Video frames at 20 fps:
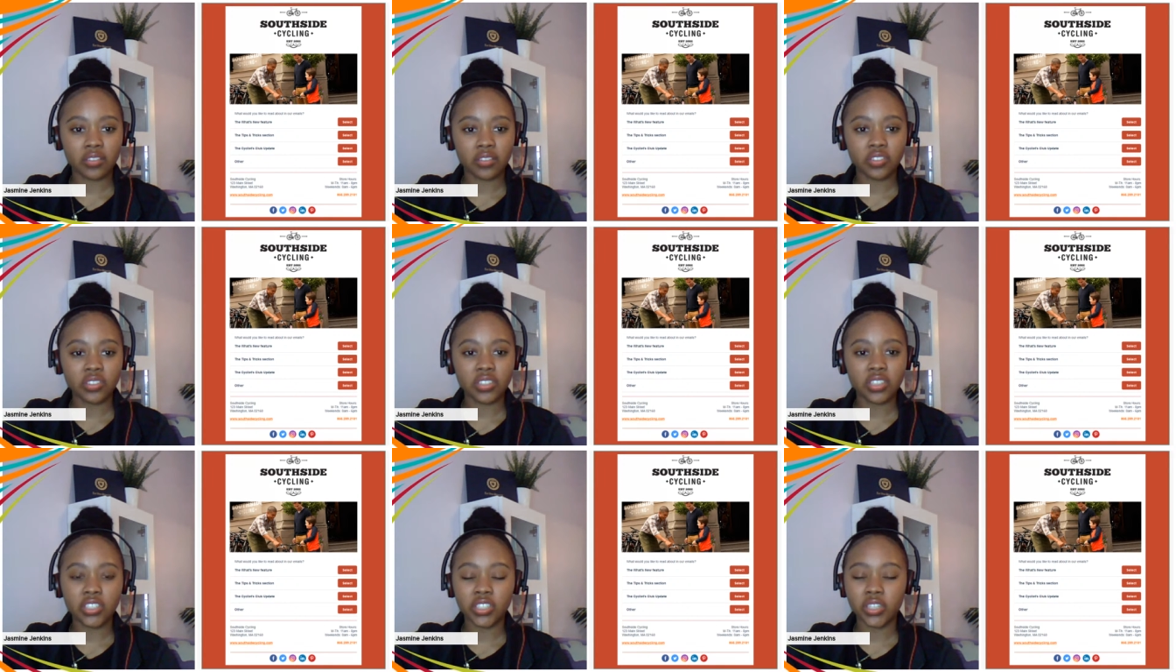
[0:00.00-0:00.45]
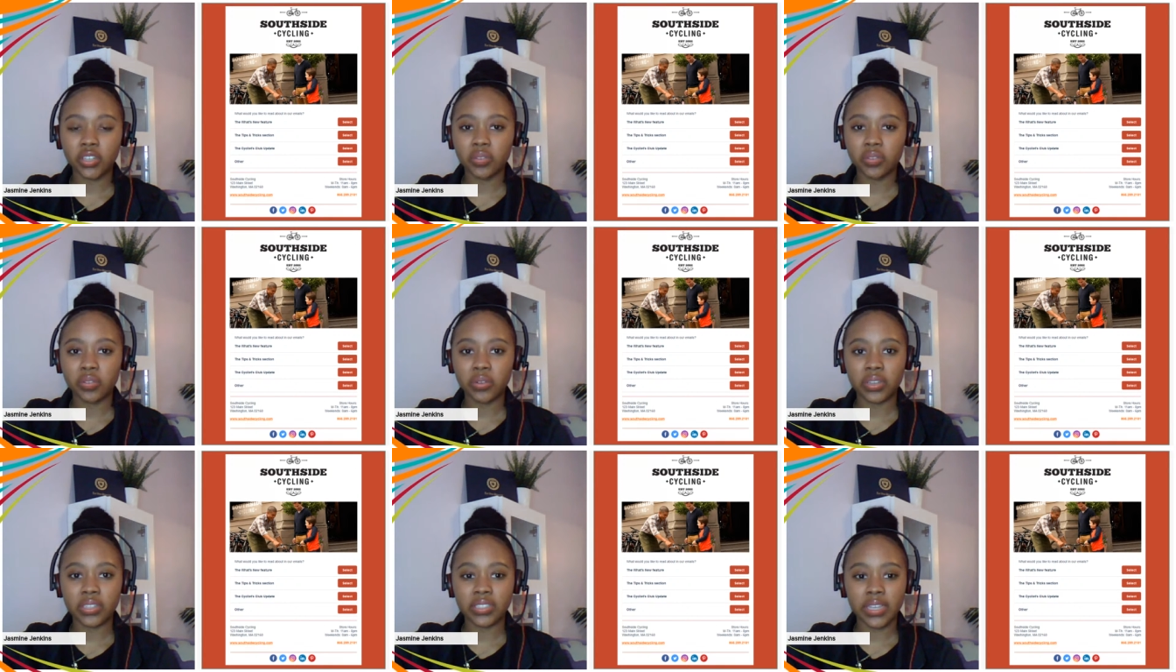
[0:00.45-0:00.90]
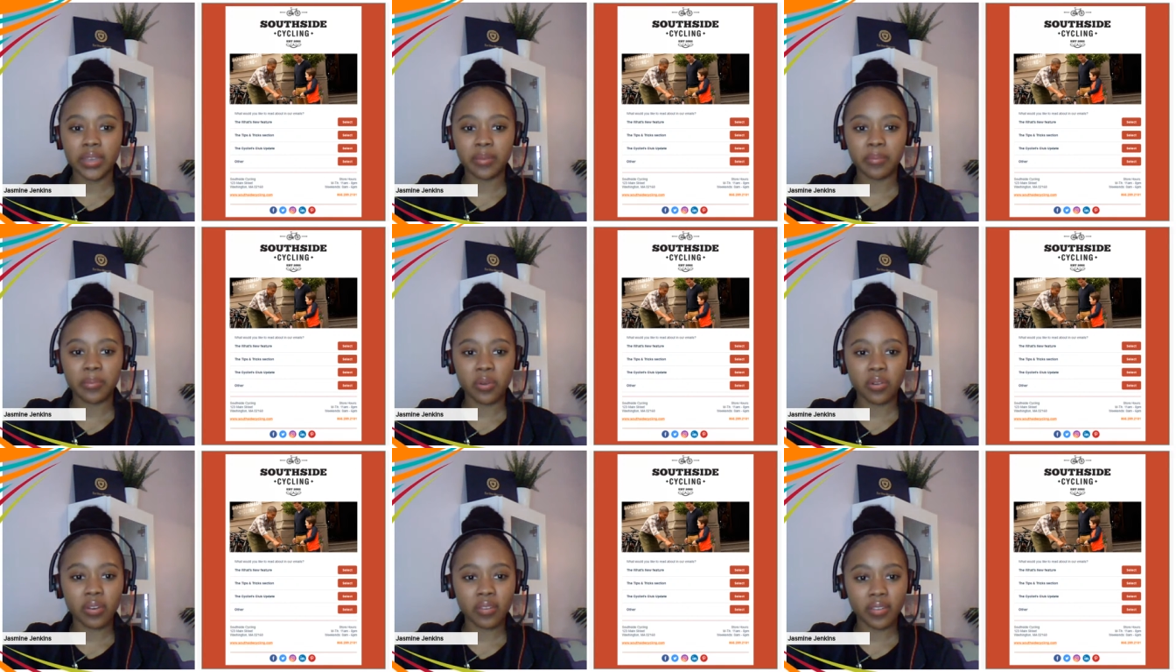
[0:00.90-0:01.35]
just a general
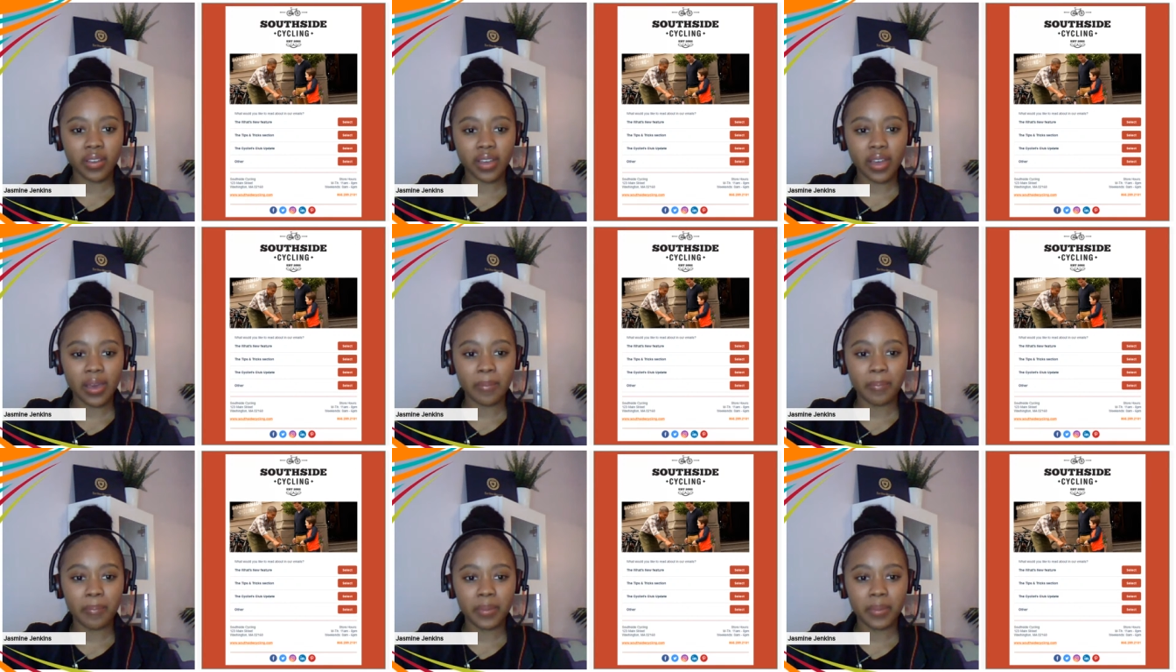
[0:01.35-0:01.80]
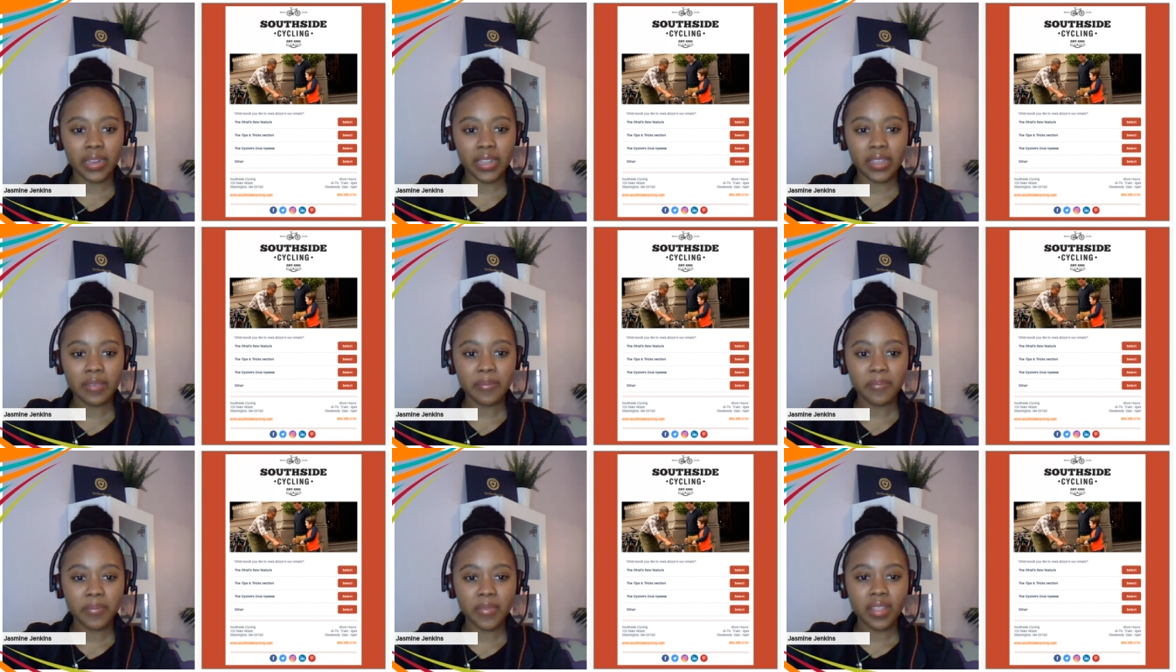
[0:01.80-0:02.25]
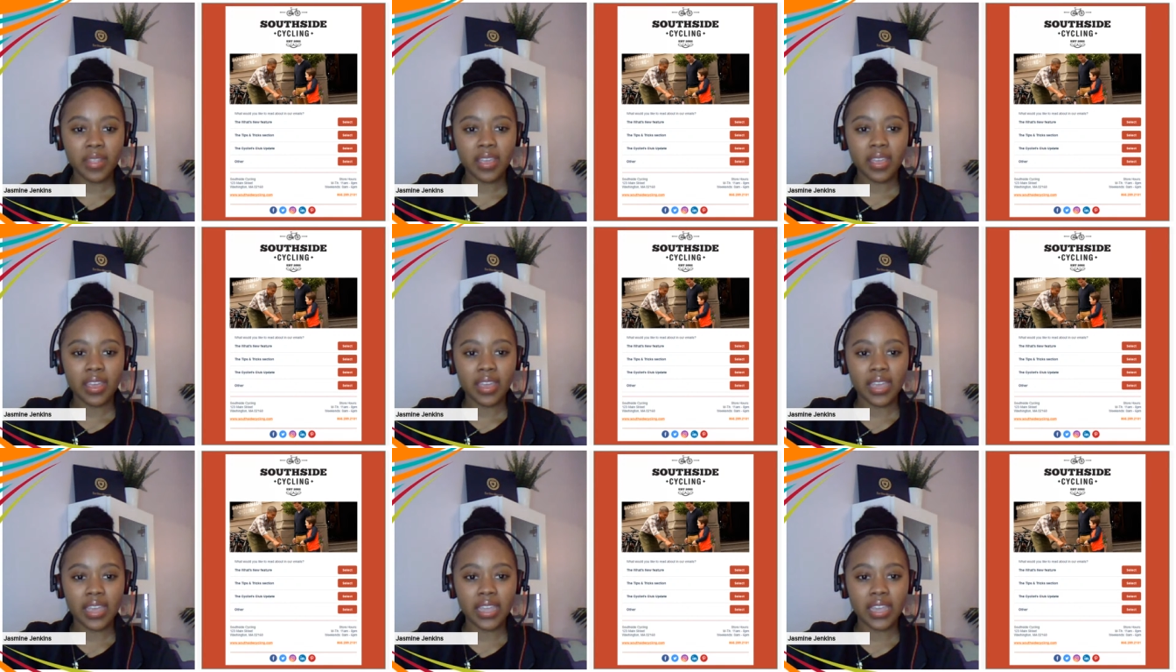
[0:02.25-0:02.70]
example of a company.
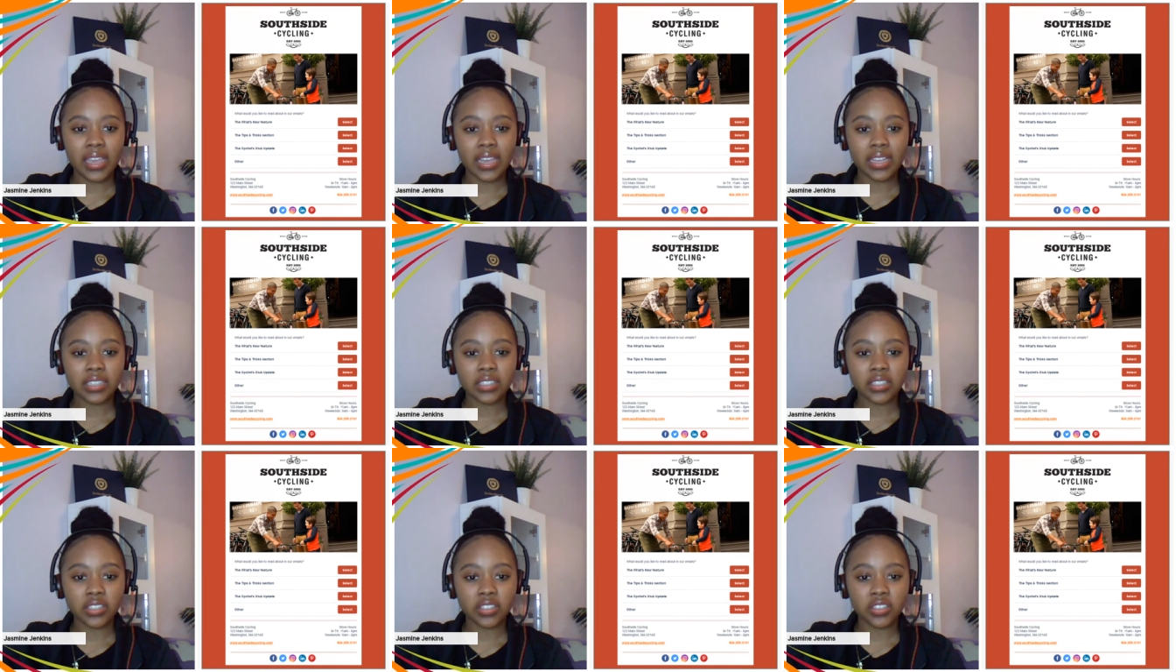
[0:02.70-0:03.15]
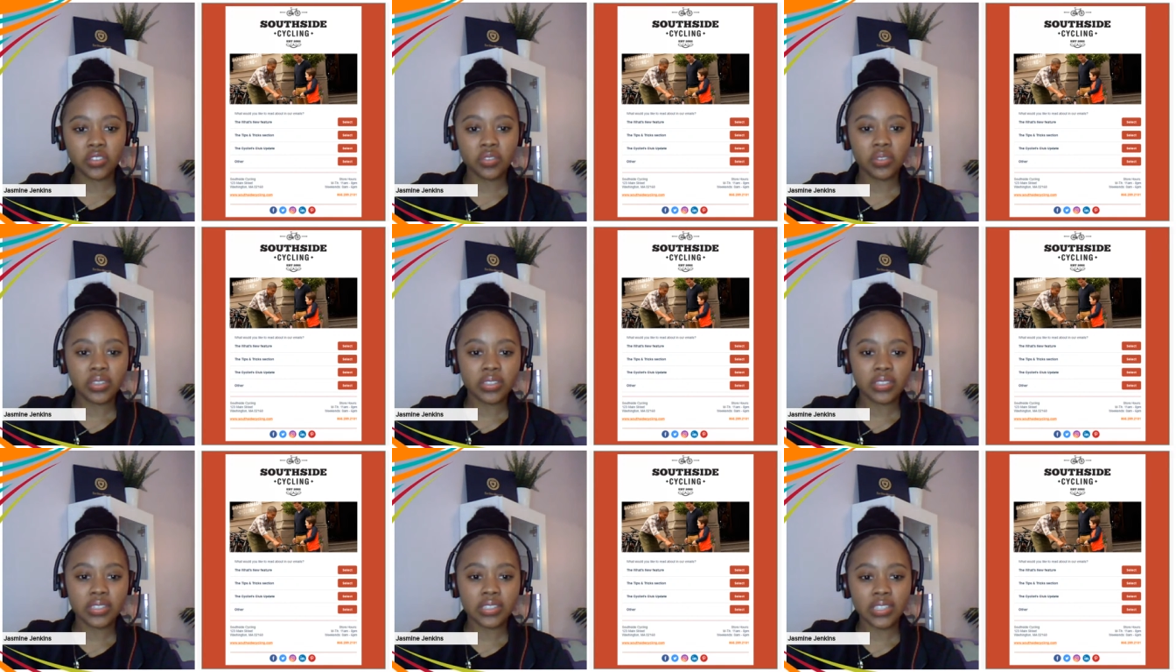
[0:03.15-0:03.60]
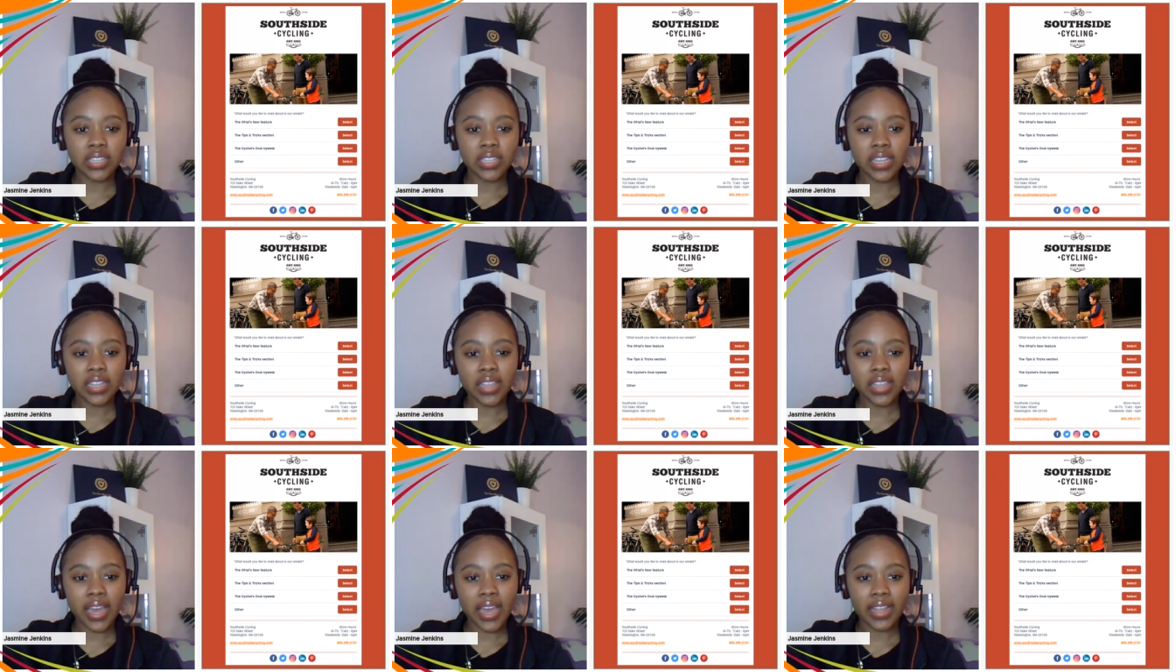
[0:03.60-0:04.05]
And you can
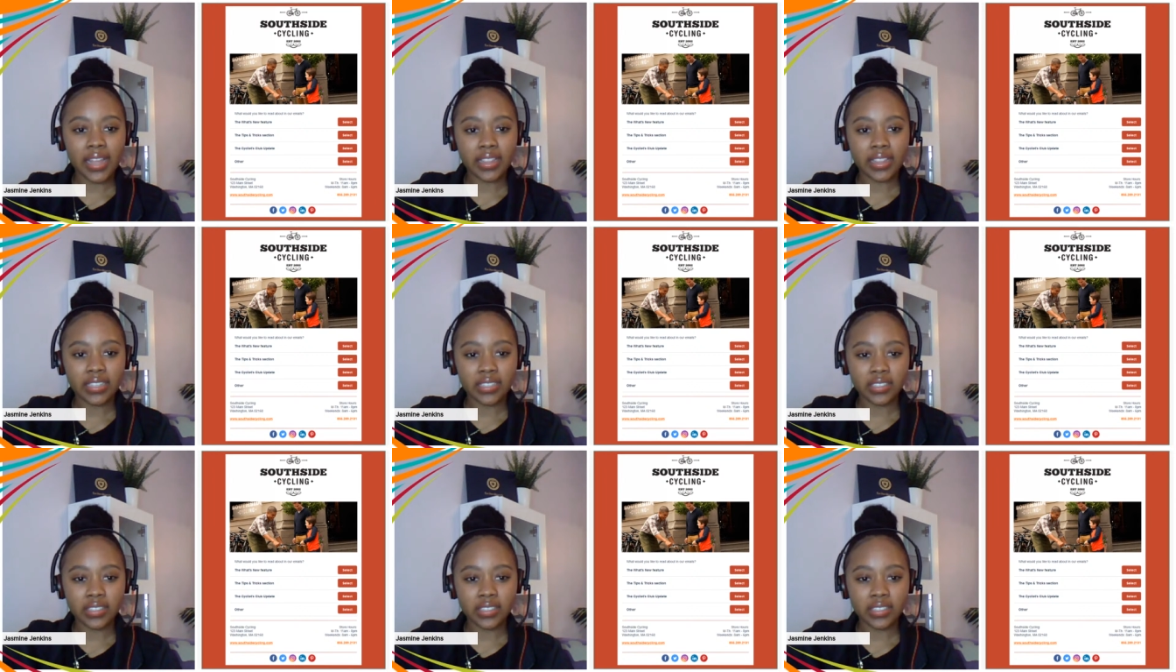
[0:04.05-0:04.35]
see that